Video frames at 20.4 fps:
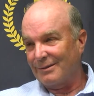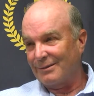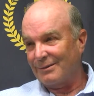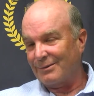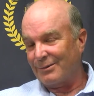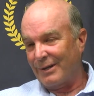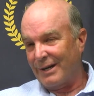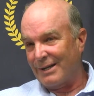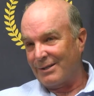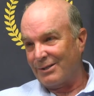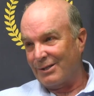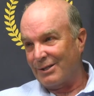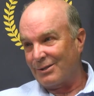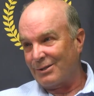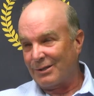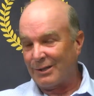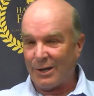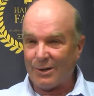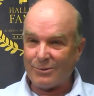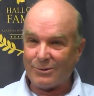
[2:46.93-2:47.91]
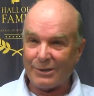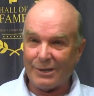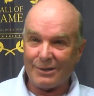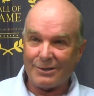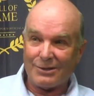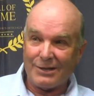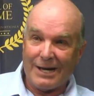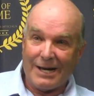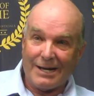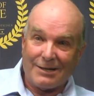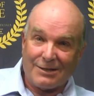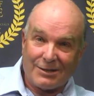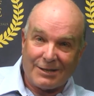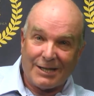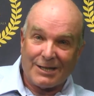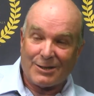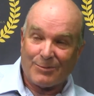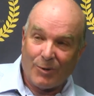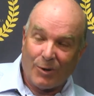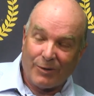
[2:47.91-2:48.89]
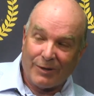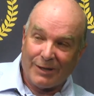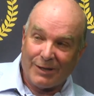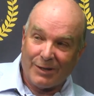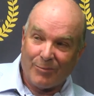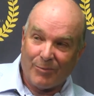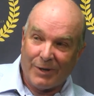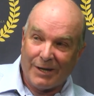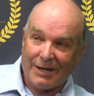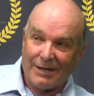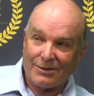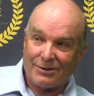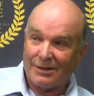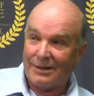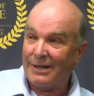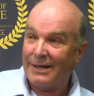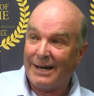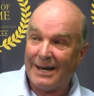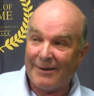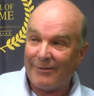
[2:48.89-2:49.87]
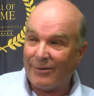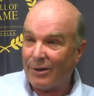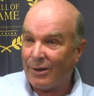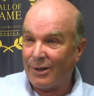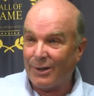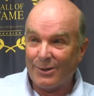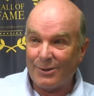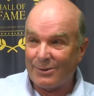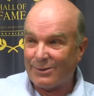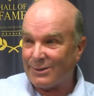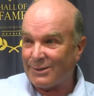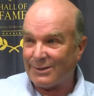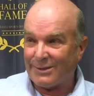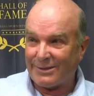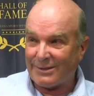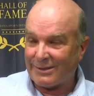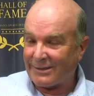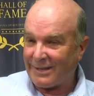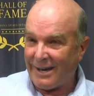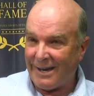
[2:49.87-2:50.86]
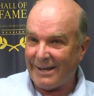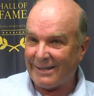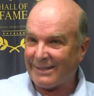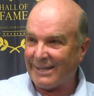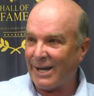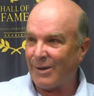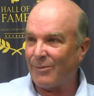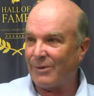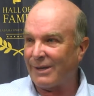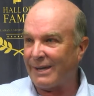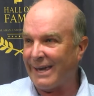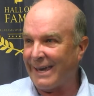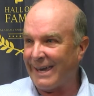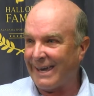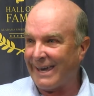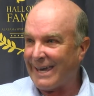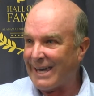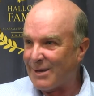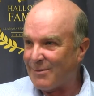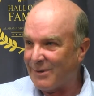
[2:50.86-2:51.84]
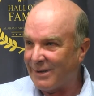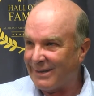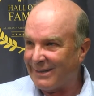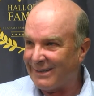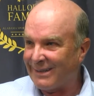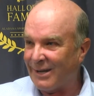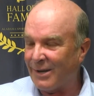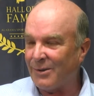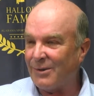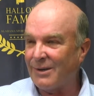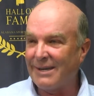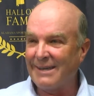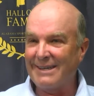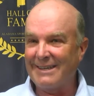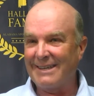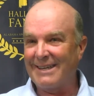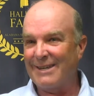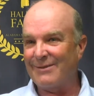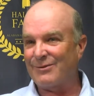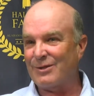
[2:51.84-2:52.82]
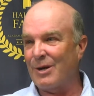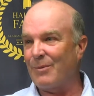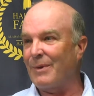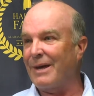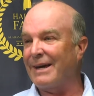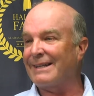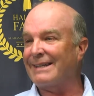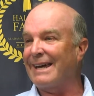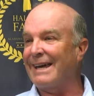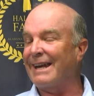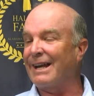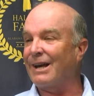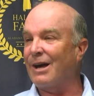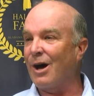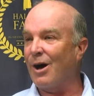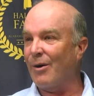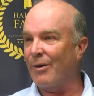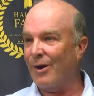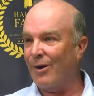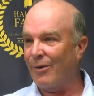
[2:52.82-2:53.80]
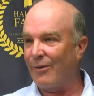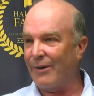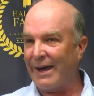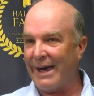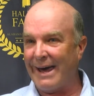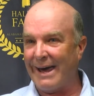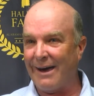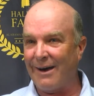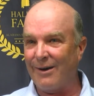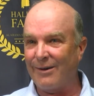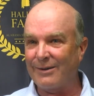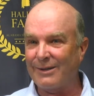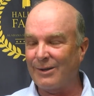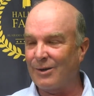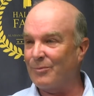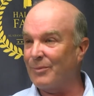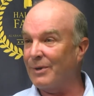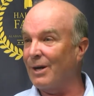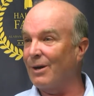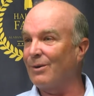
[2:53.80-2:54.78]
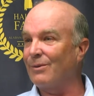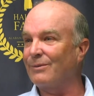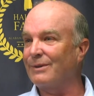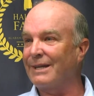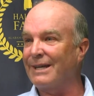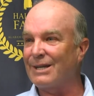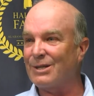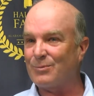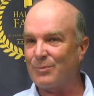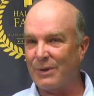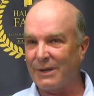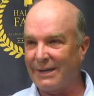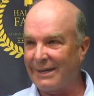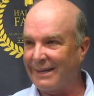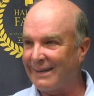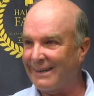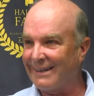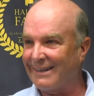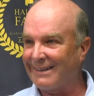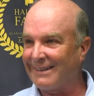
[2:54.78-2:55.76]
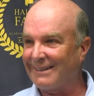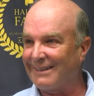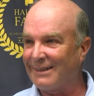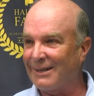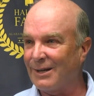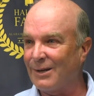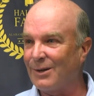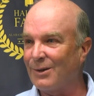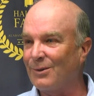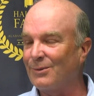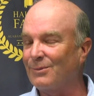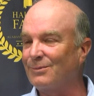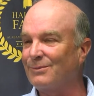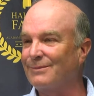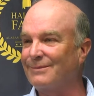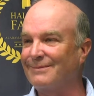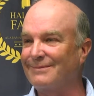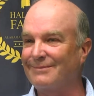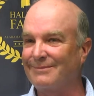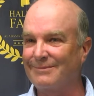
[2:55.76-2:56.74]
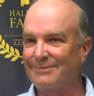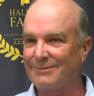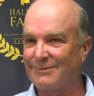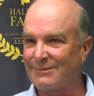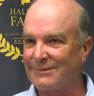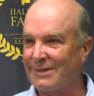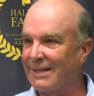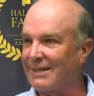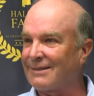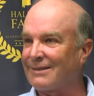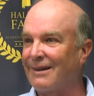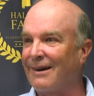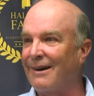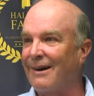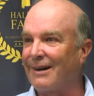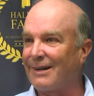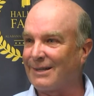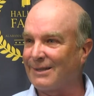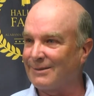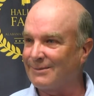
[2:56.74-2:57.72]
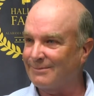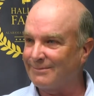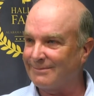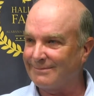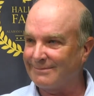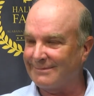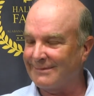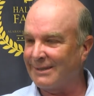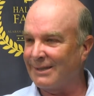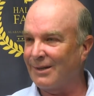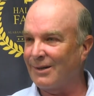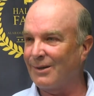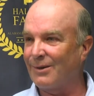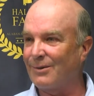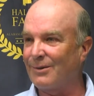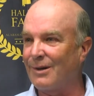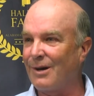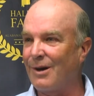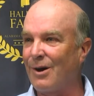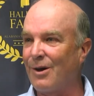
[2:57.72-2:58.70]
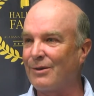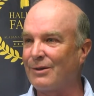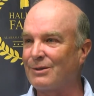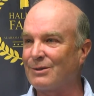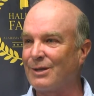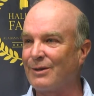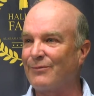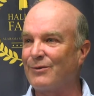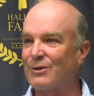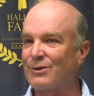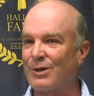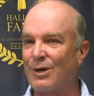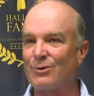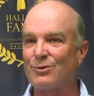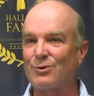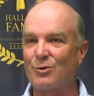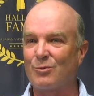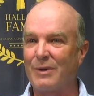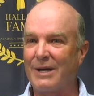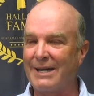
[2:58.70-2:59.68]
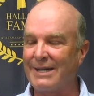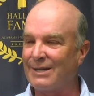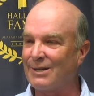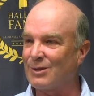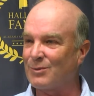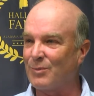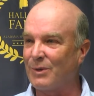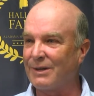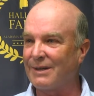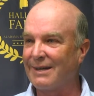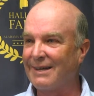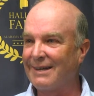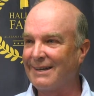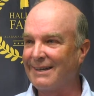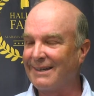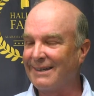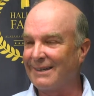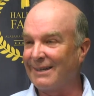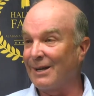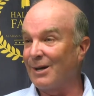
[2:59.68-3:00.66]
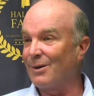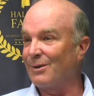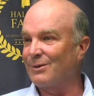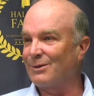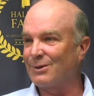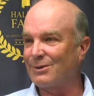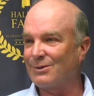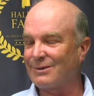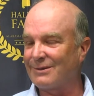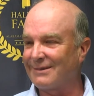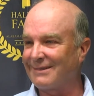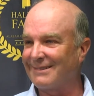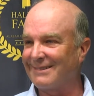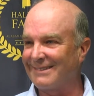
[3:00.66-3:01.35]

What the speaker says: transition, goes the other side, sets him on the end of the bench and never loses contact with the game. And, if something like that had gone on now, it'd be on ESPN, TikTok and, all these different social medias. But, just,